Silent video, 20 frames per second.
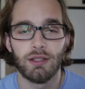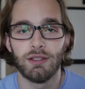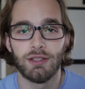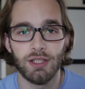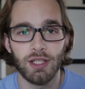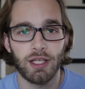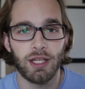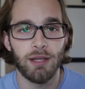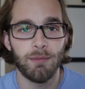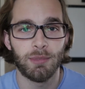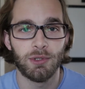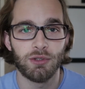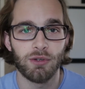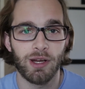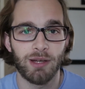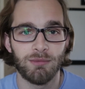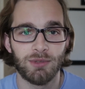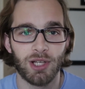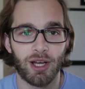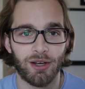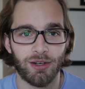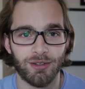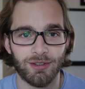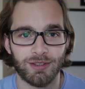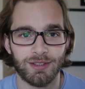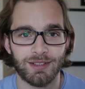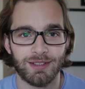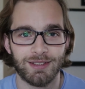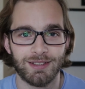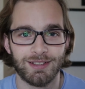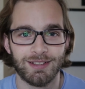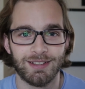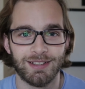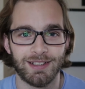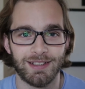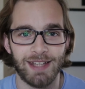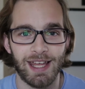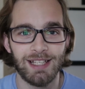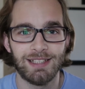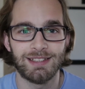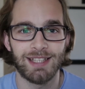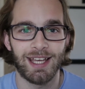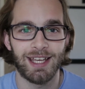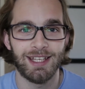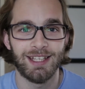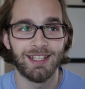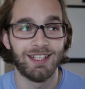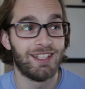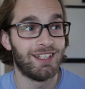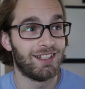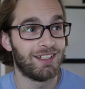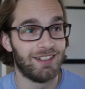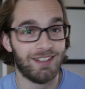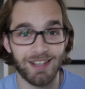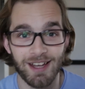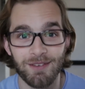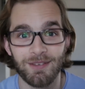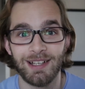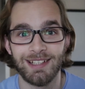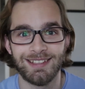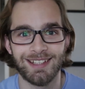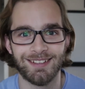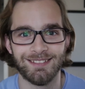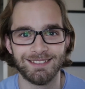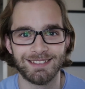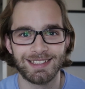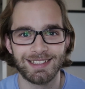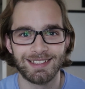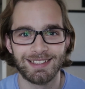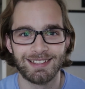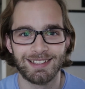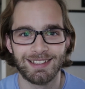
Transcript: Do you keep a dream journal? They say, no, I don't.